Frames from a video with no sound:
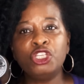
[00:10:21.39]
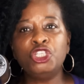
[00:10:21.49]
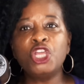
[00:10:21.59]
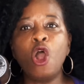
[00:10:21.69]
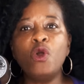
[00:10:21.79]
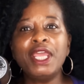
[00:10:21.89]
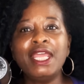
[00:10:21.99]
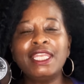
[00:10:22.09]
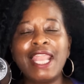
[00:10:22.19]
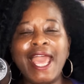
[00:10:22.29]

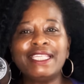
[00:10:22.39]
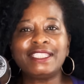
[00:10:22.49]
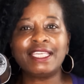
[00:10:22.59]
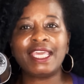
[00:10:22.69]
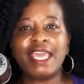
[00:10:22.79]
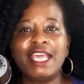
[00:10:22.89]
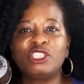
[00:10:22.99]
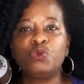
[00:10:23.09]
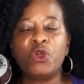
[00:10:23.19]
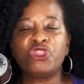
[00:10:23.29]
Jody likes to
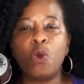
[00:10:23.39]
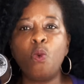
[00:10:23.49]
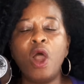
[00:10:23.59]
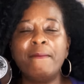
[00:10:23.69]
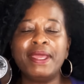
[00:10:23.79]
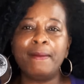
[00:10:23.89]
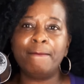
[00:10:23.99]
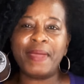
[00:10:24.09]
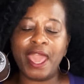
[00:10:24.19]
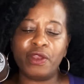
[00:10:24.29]
kiss with the woman
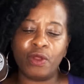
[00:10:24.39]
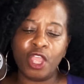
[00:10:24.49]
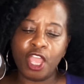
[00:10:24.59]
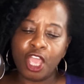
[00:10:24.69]
better.